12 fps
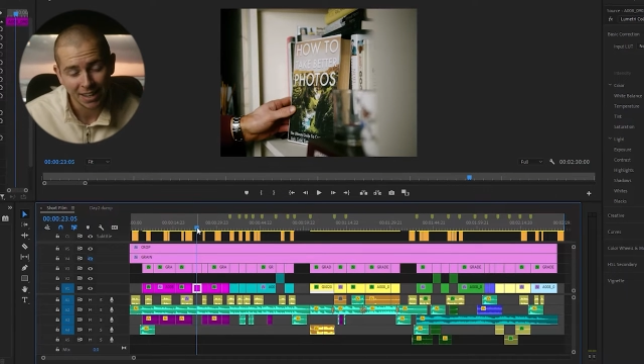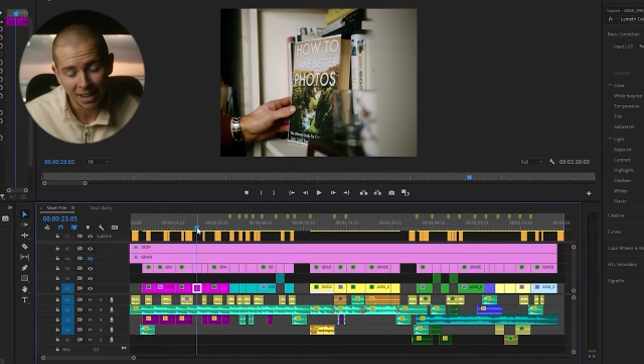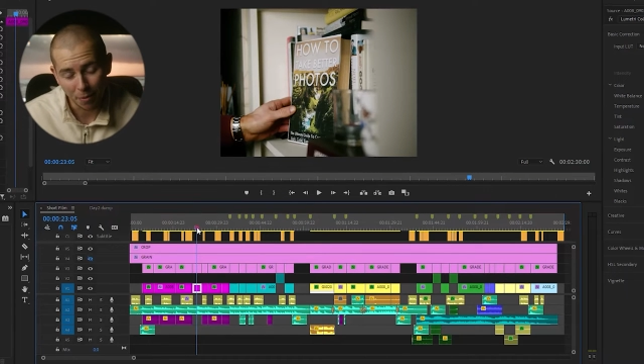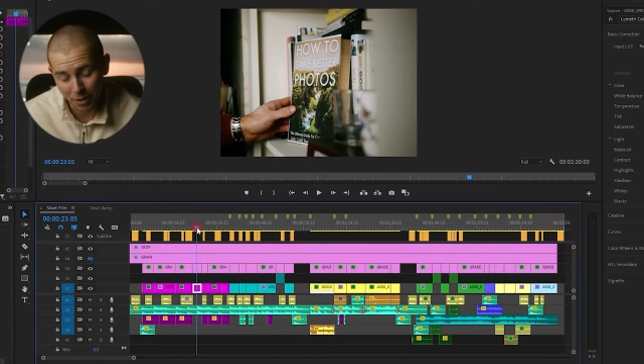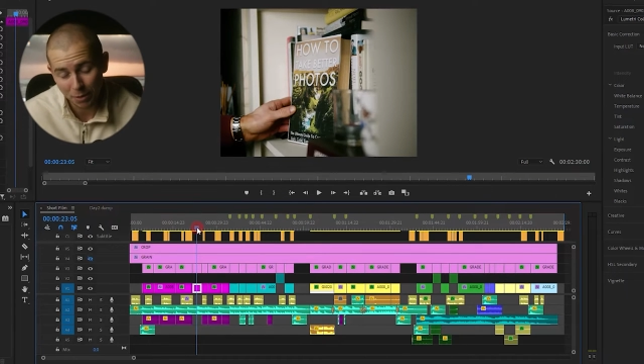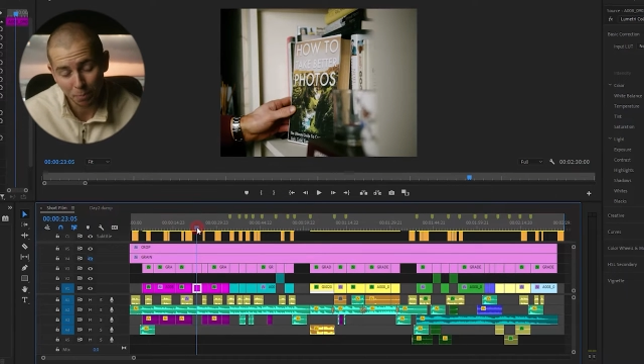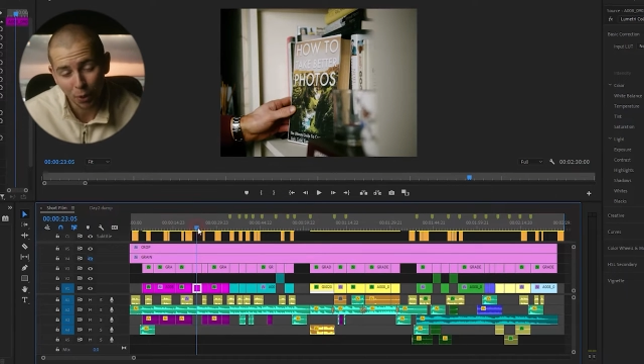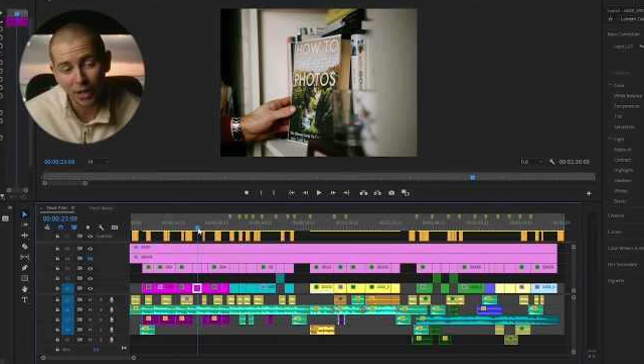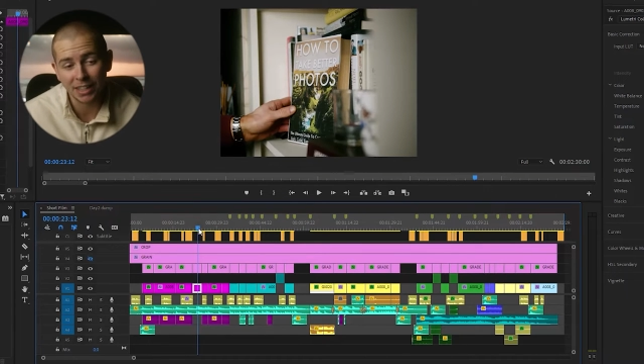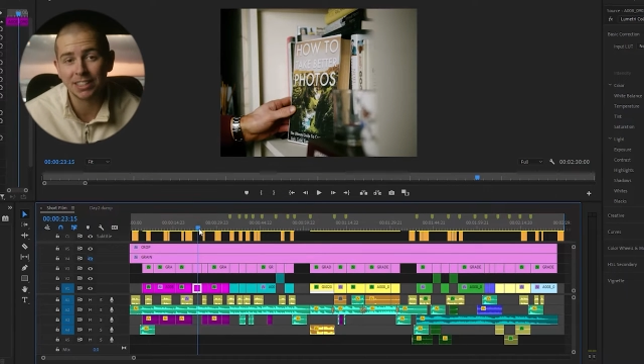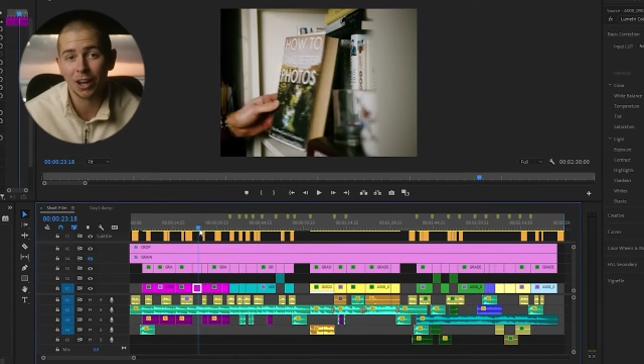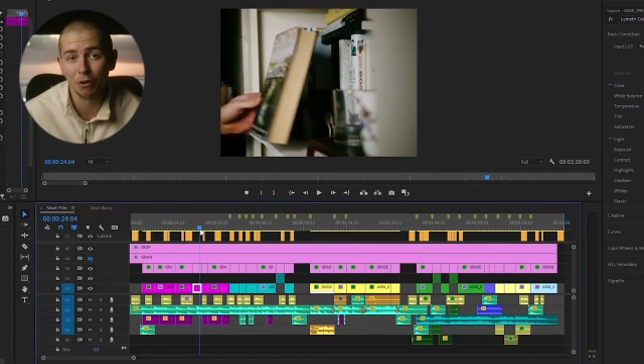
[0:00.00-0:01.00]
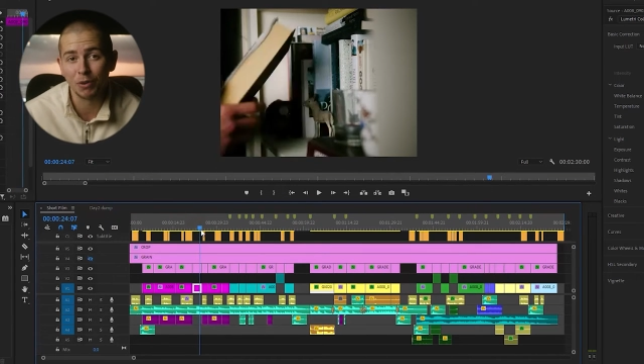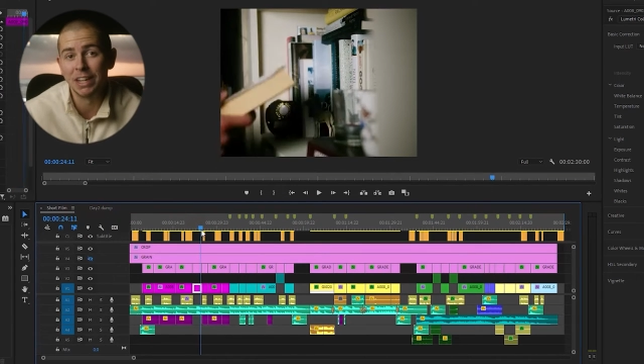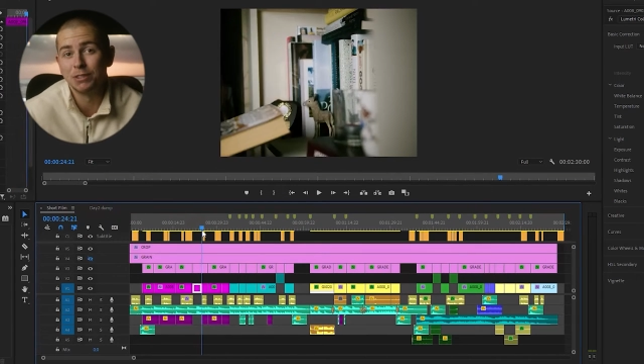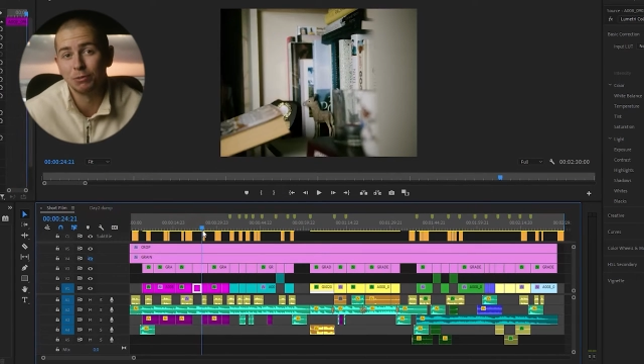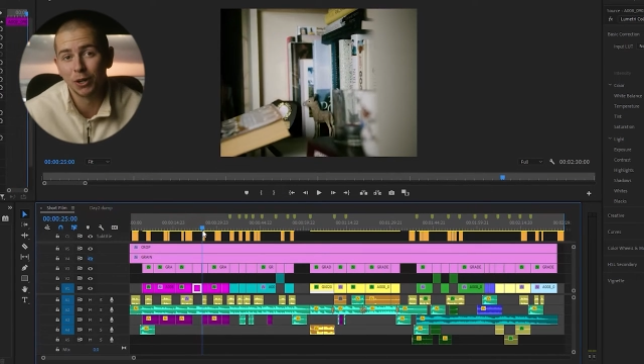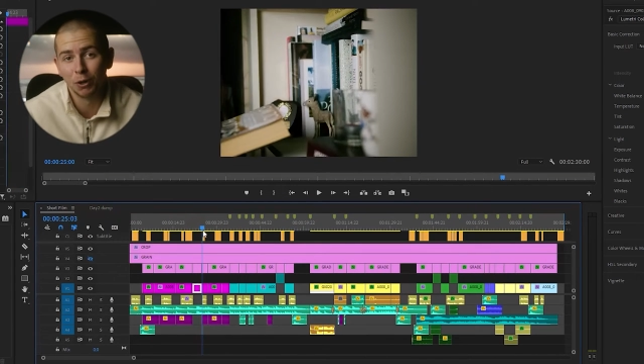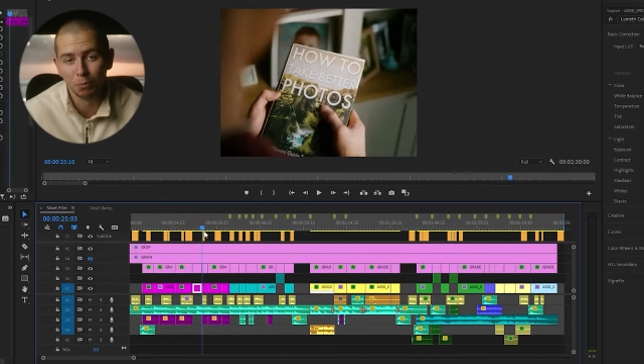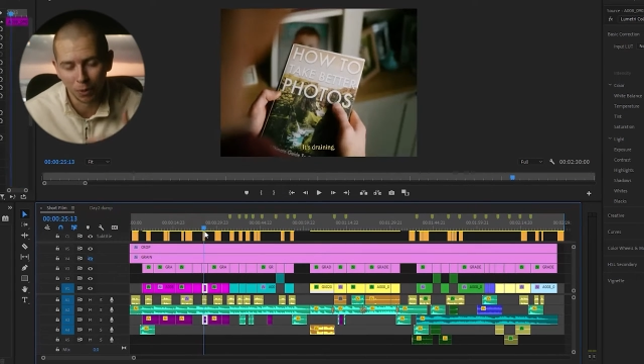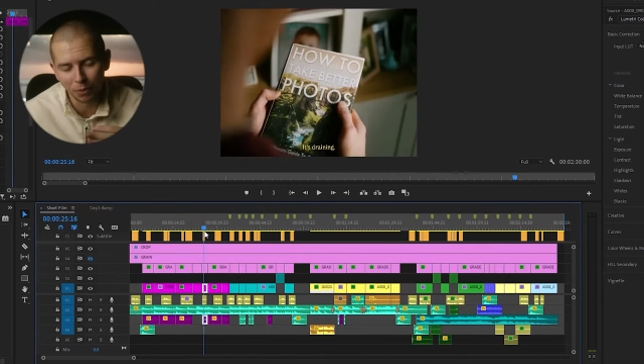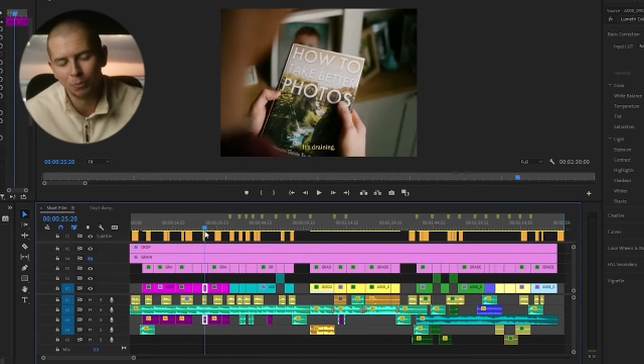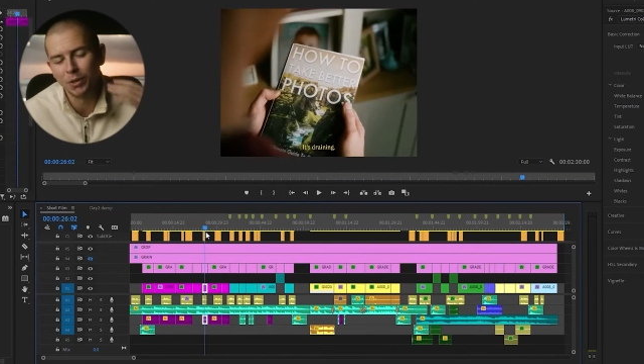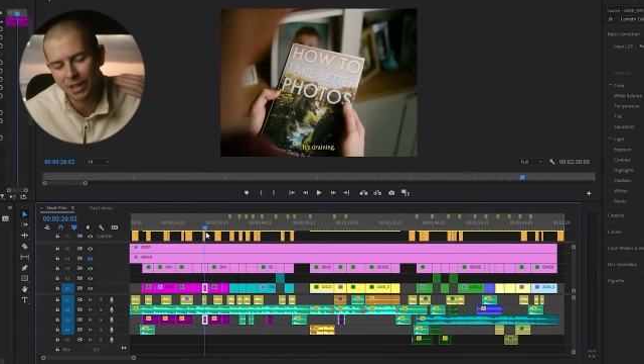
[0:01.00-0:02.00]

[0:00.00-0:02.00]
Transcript: I mean, the book itself is real, but we